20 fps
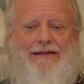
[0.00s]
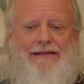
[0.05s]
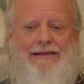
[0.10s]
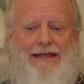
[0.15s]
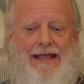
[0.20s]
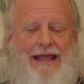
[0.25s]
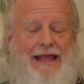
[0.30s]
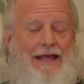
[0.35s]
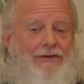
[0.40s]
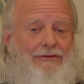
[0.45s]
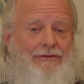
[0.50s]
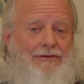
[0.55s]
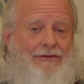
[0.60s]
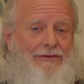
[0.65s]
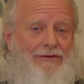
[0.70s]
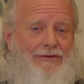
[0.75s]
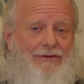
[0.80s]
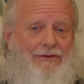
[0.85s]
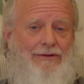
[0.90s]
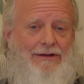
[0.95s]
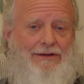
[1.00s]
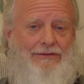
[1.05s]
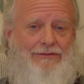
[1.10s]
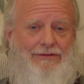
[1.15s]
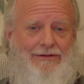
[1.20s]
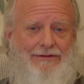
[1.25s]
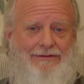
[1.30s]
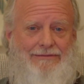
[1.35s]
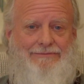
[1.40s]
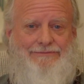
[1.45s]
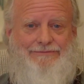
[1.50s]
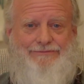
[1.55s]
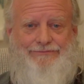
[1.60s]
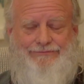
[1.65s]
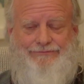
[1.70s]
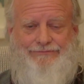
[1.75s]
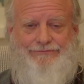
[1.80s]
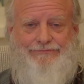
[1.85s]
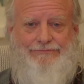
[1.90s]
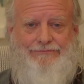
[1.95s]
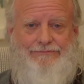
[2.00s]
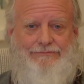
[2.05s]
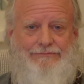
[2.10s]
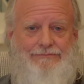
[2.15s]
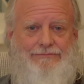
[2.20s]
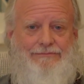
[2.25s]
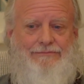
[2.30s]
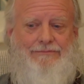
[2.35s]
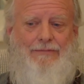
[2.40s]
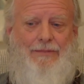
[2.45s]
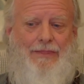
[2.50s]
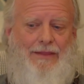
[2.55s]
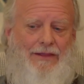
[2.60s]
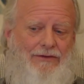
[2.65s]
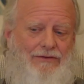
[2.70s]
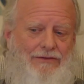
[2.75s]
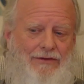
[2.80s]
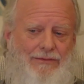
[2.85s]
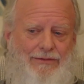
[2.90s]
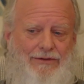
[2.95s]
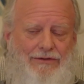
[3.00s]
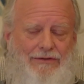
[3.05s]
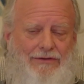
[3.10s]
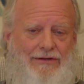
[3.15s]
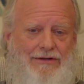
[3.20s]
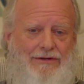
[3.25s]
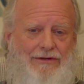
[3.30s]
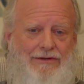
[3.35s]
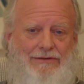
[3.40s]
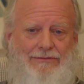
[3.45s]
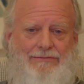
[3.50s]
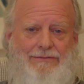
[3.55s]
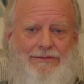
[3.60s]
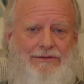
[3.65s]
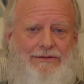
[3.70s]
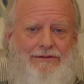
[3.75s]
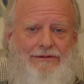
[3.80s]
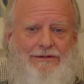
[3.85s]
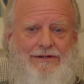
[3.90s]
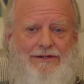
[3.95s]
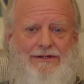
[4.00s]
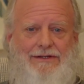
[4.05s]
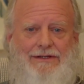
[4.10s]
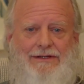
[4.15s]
the answer to the question. Someone's in a good mood,